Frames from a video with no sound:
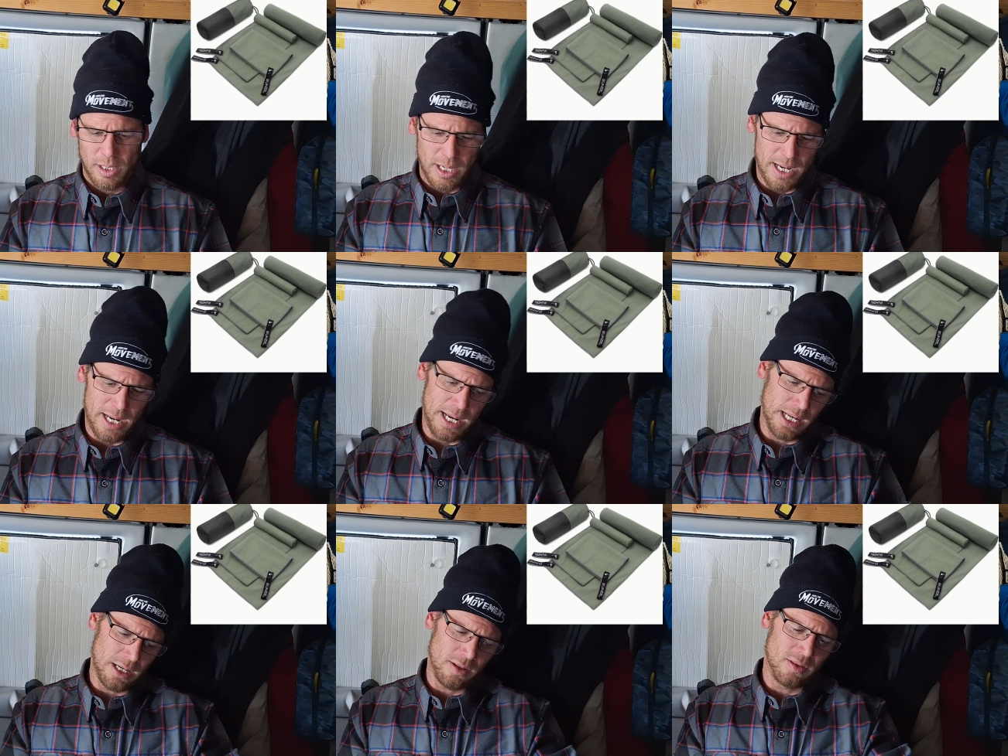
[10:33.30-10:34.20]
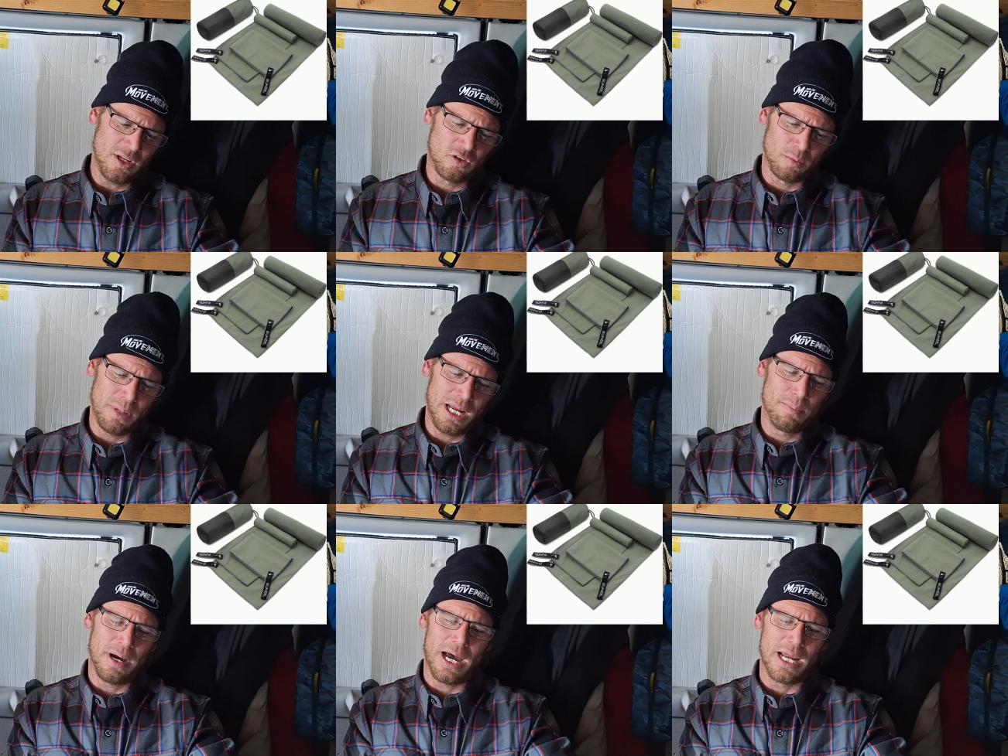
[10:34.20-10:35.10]
And these are made
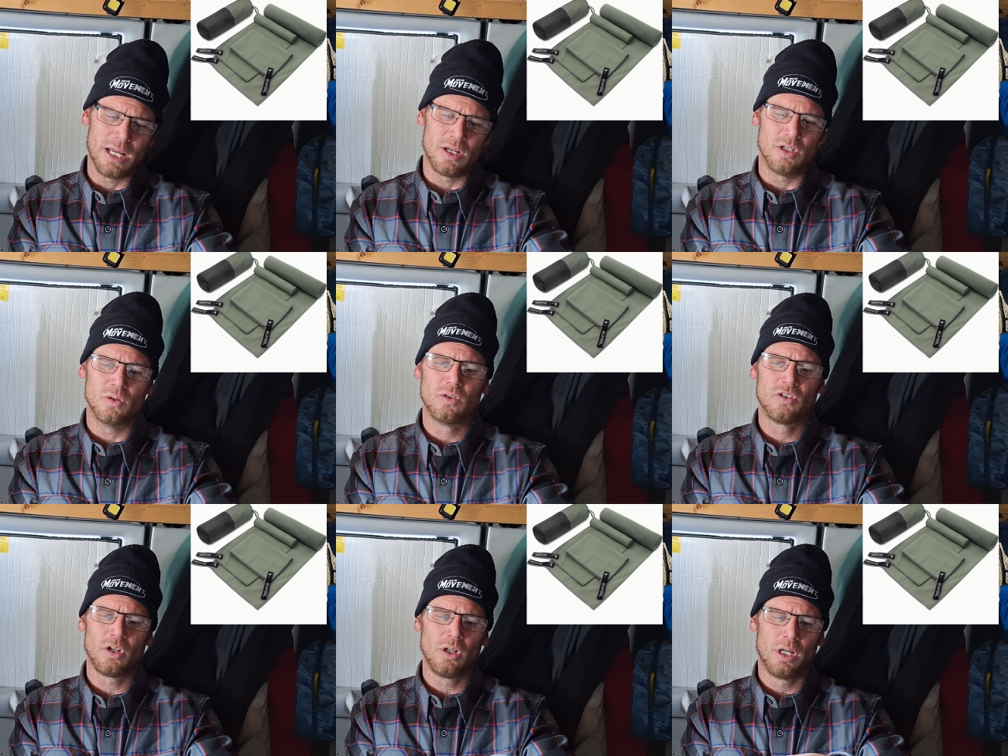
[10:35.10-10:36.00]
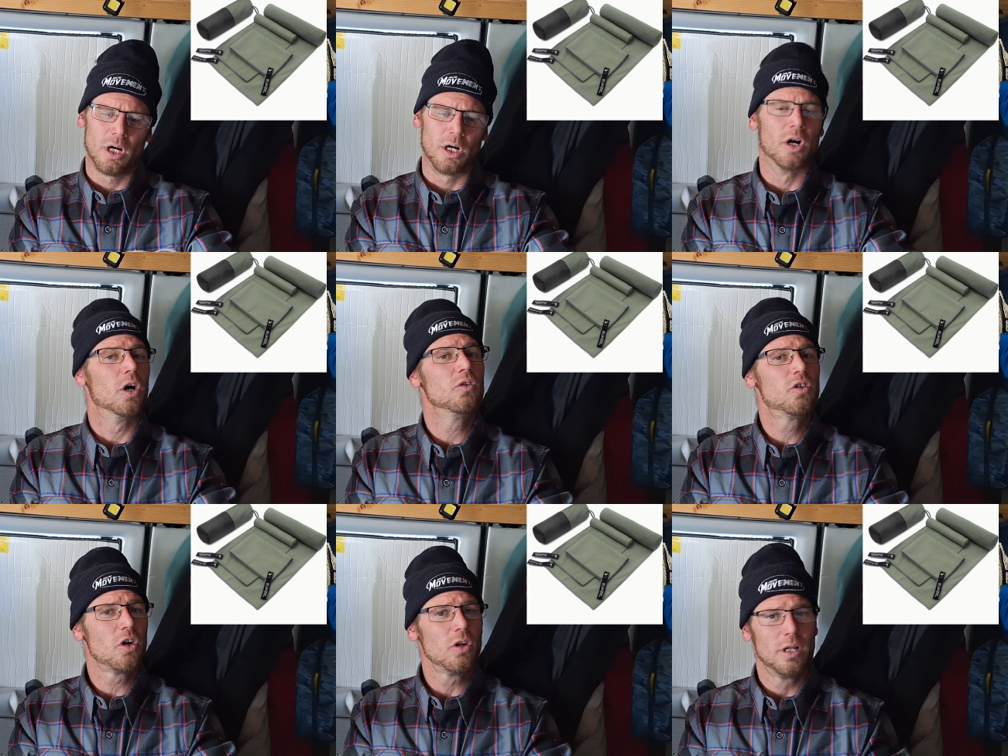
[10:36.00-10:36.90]
by
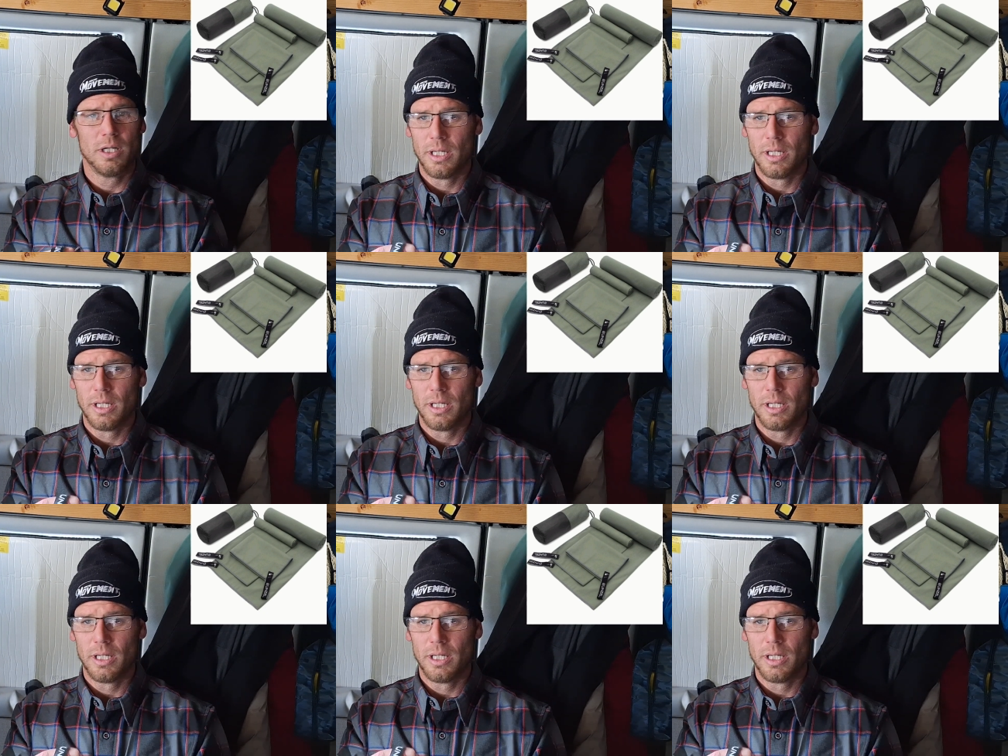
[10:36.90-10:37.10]
Unveil,